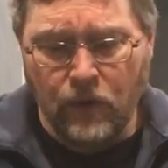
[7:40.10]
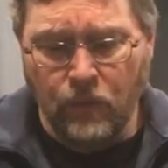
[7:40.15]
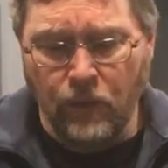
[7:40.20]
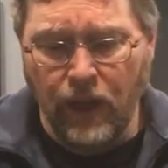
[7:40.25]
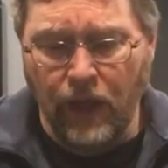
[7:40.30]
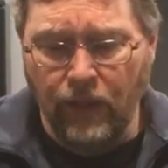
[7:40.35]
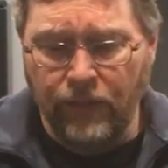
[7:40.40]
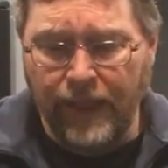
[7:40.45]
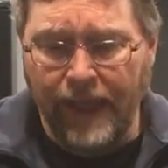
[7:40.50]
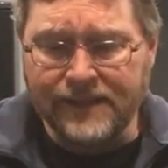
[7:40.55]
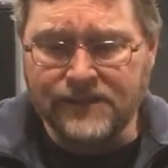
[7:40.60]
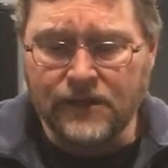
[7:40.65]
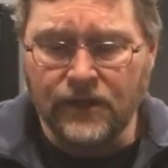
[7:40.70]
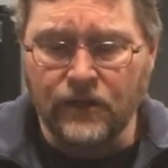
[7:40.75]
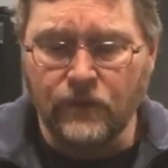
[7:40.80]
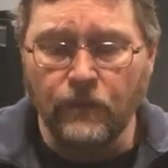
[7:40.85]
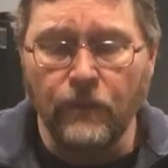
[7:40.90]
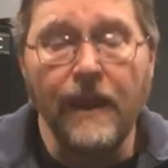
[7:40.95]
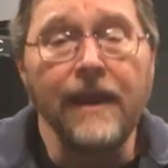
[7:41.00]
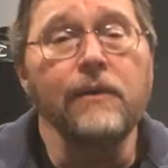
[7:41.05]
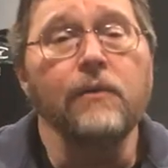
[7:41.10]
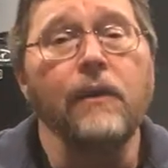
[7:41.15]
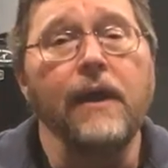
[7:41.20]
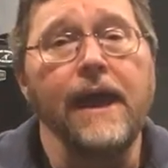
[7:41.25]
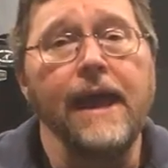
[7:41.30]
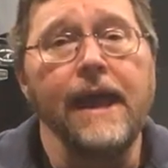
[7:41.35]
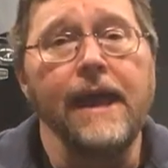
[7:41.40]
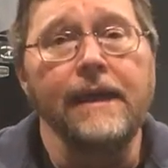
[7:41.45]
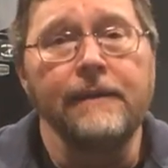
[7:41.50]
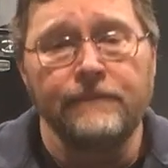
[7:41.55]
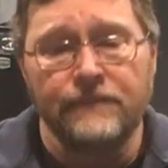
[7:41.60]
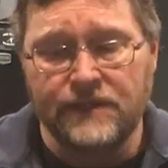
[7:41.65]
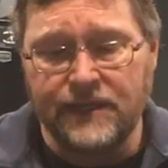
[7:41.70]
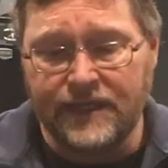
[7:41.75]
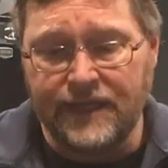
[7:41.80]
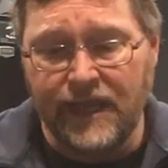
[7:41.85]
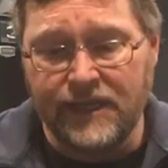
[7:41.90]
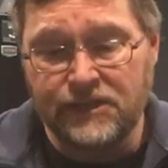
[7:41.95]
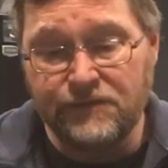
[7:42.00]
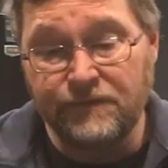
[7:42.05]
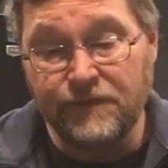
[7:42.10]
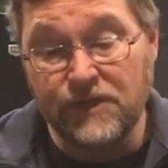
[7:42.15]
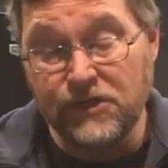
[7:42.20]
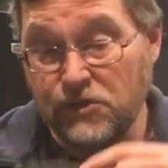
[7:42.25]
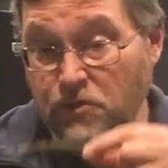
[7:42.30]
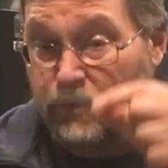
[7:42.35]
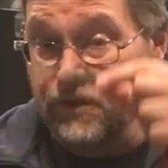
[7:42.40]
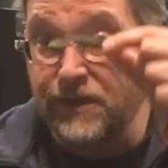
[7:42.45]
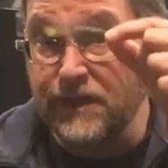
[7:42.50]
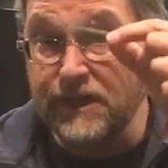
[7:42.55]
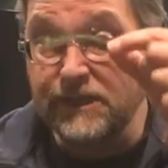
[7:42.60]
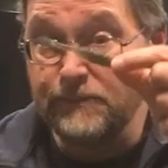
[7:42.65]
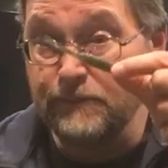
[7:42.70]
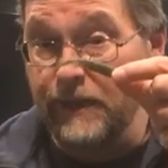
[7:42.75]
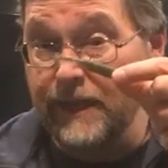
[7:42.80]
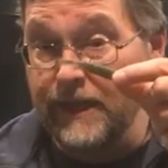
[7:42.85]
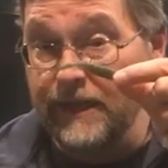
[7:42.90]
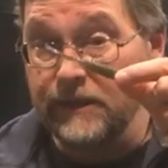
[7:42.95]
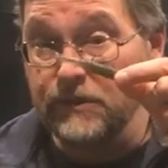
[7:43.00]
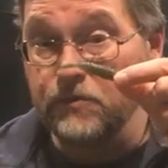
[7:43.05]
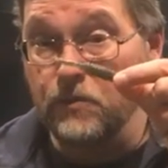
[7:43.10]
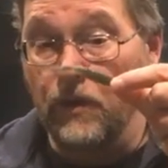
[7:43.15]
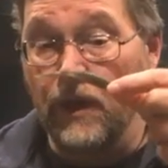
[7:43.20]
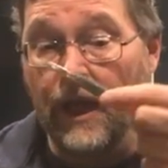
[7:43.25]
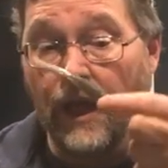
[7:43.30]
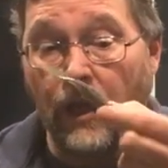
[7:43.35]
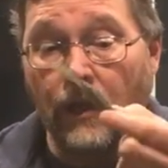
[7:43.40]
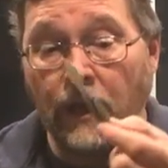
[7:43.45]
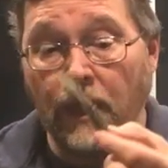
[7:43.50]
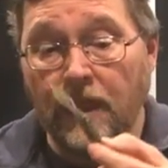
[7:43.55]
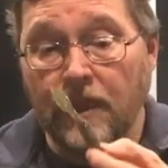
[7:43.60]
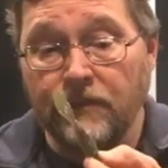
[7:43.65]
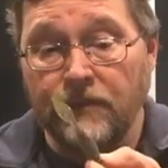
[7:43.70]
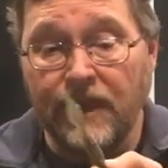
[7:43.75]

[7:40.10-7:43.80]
Well, that's a great way to catch fish with this bait as well.